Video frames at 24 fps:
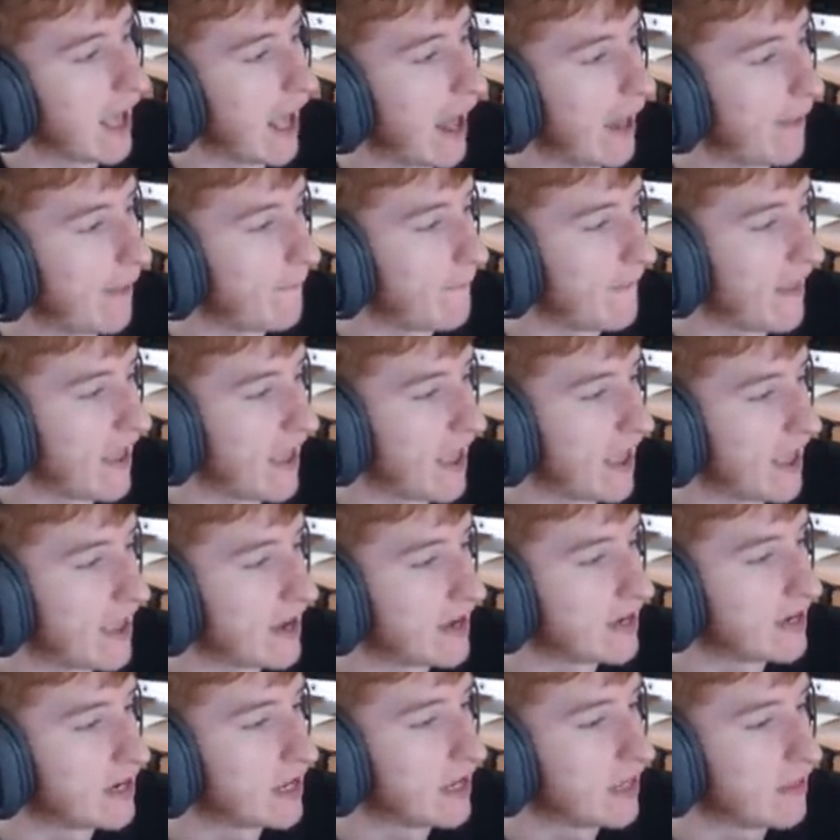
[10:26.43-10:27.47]
And
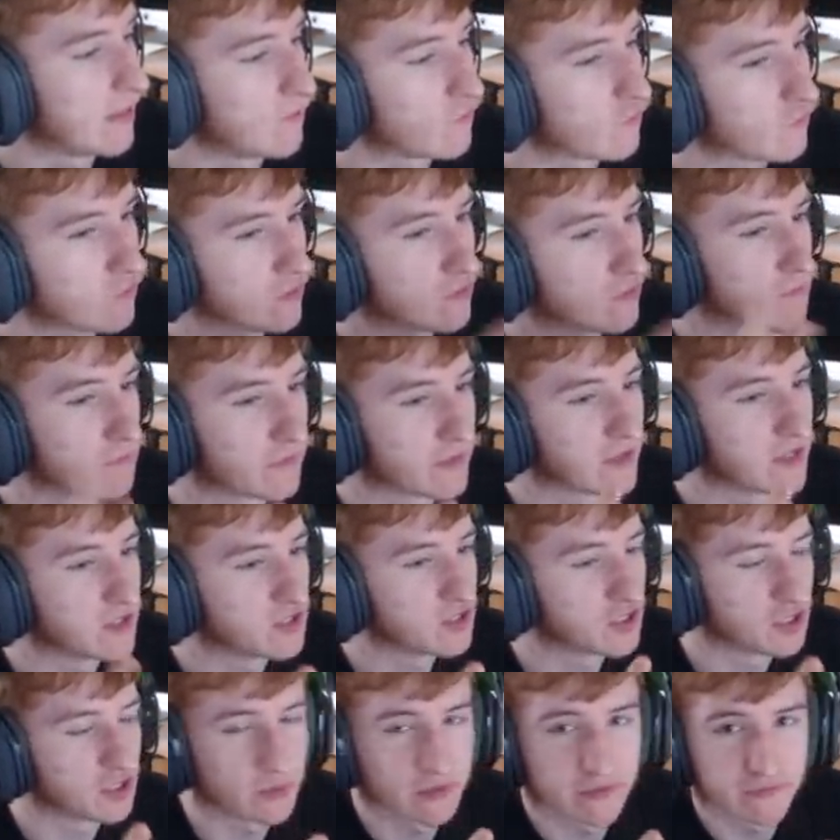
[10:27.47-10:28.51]
then something
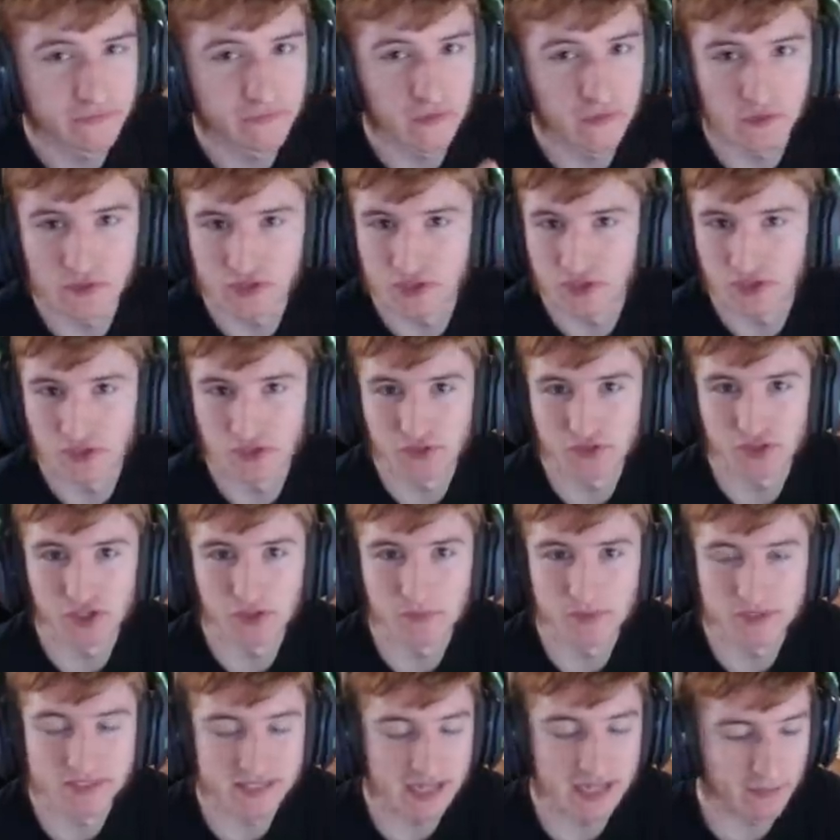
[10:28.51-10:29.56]
to do with the Forzathon
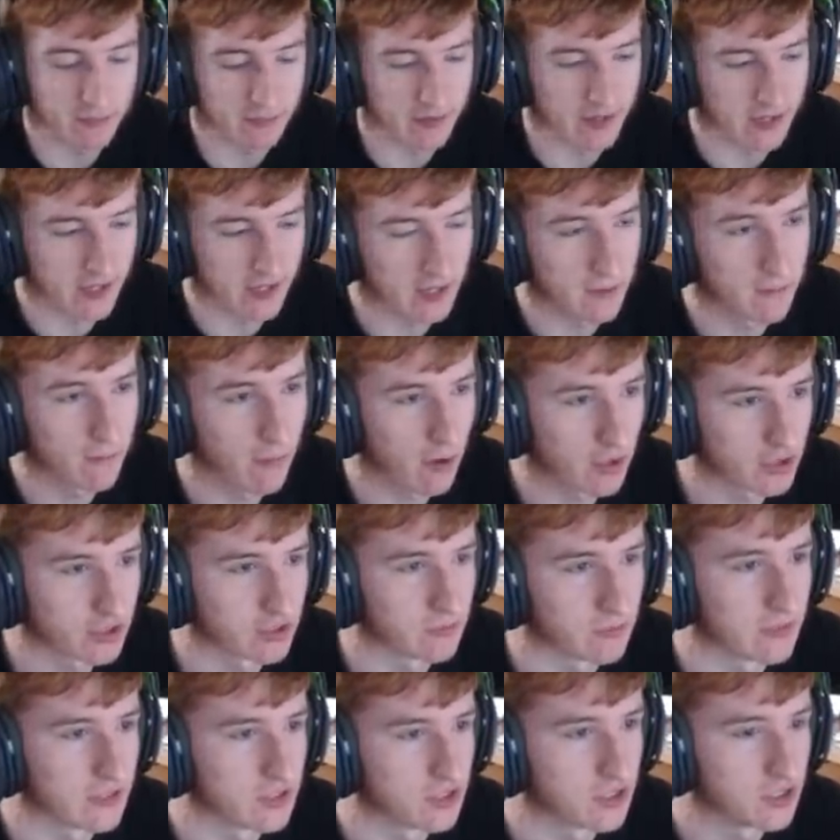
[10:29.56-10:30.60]
shop is happening,
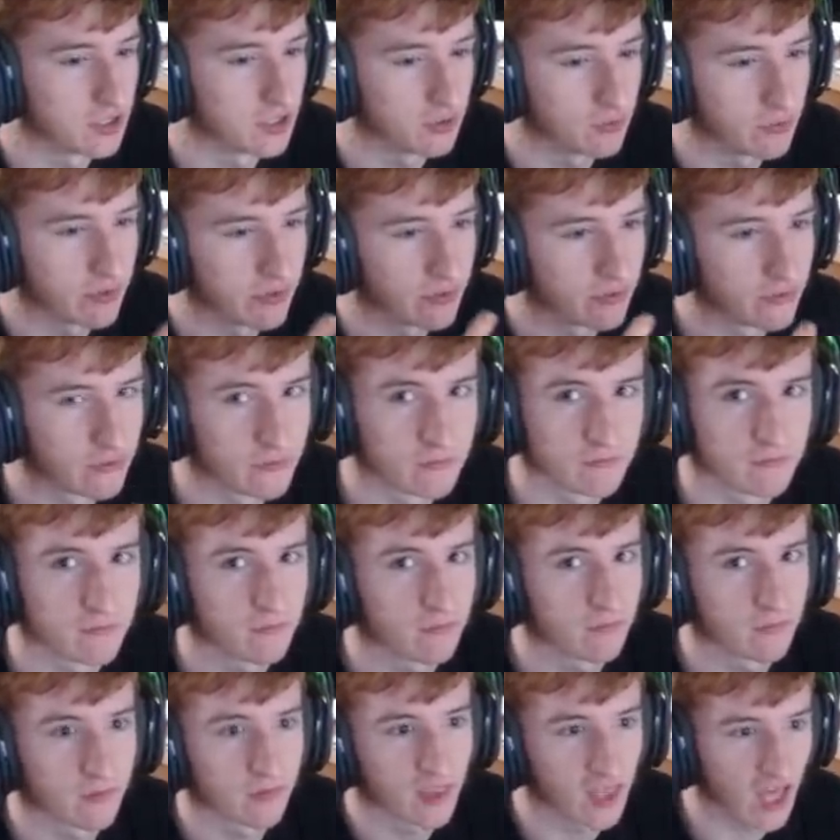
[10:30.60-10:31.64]
possibly to do with
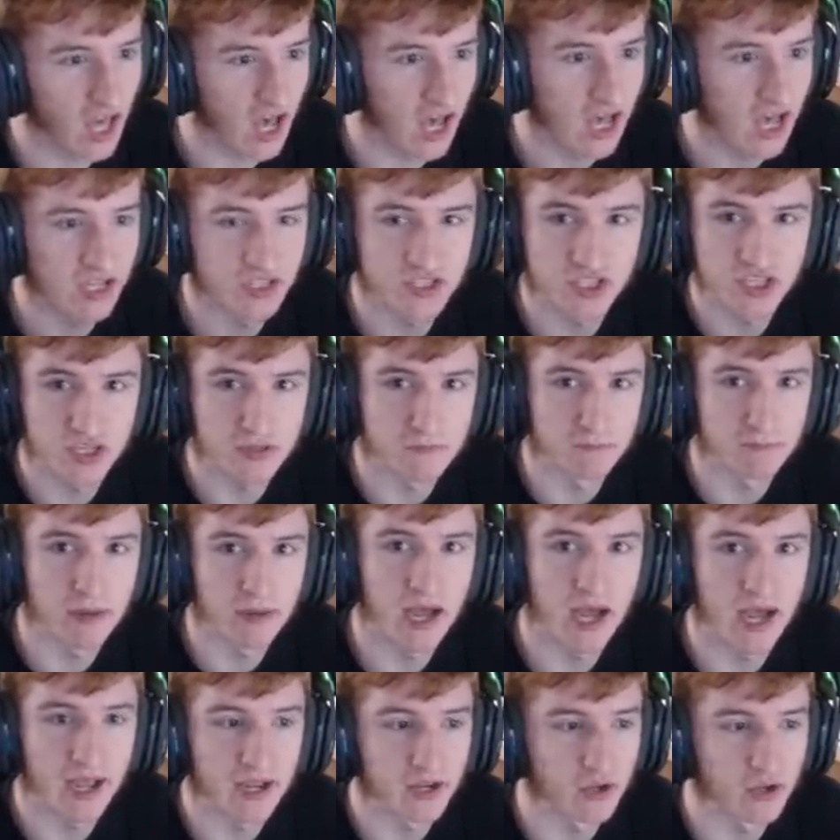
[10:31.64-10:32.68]
cars you can
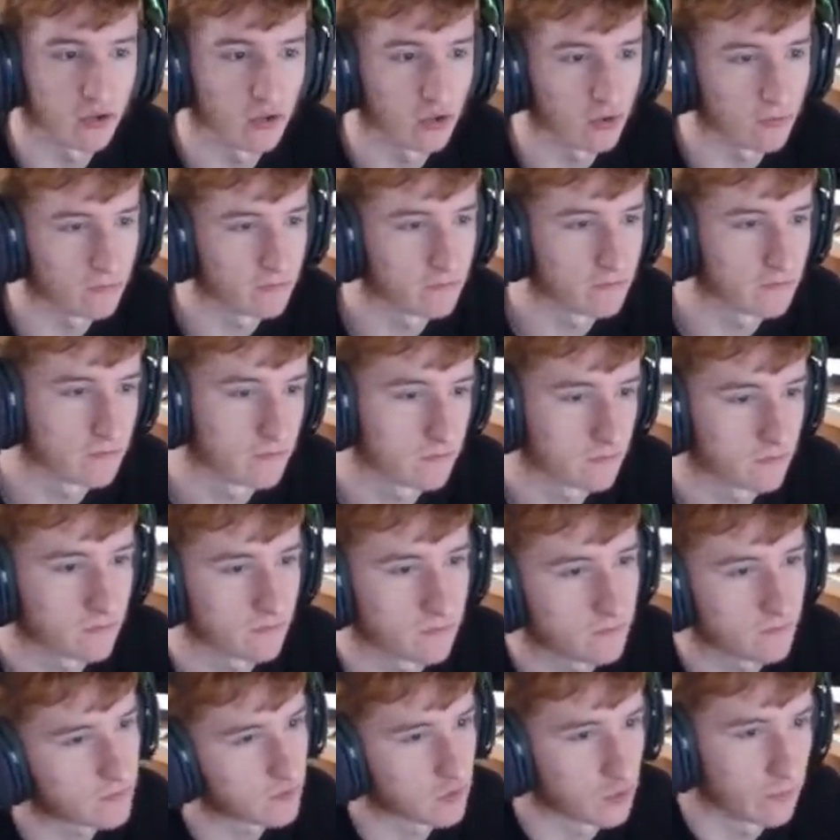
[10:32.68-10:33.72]
buy or
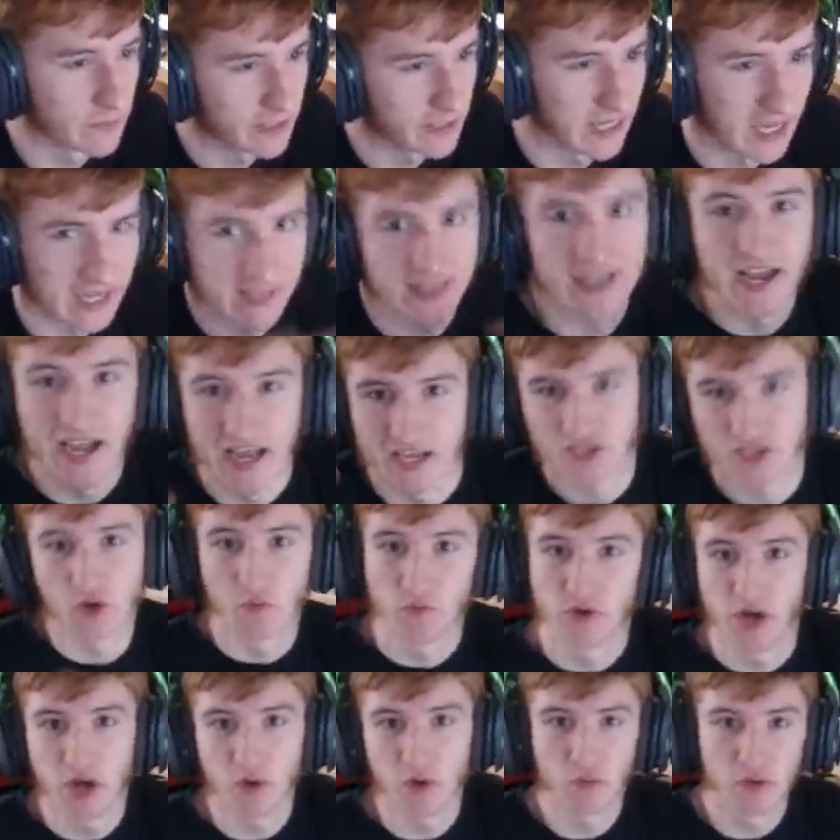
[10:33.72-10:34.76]
something like that. I
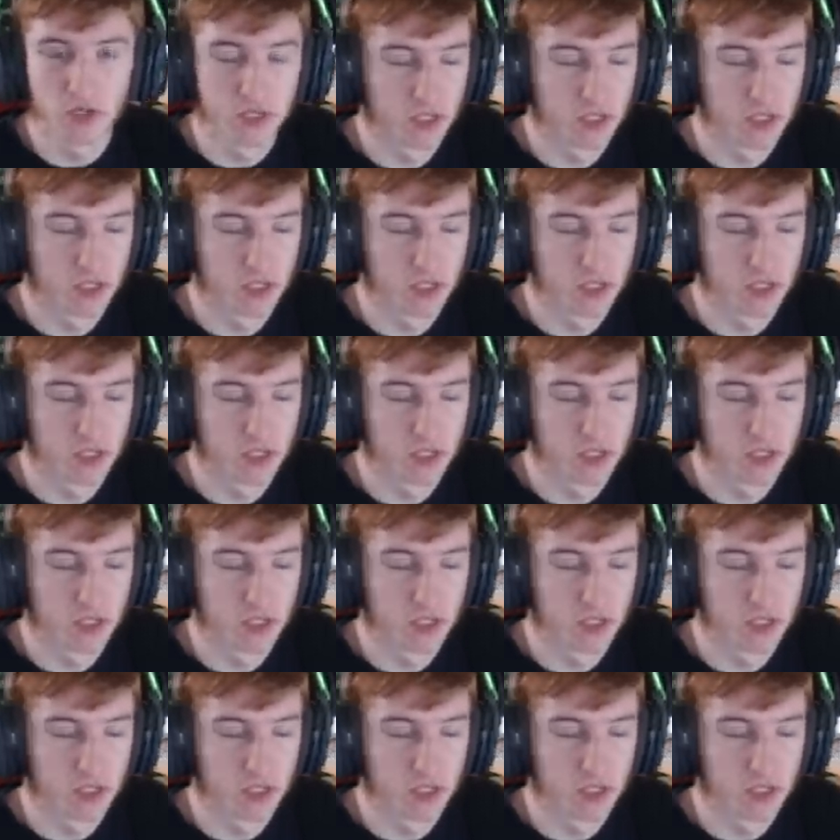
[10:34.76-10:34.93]
don't know.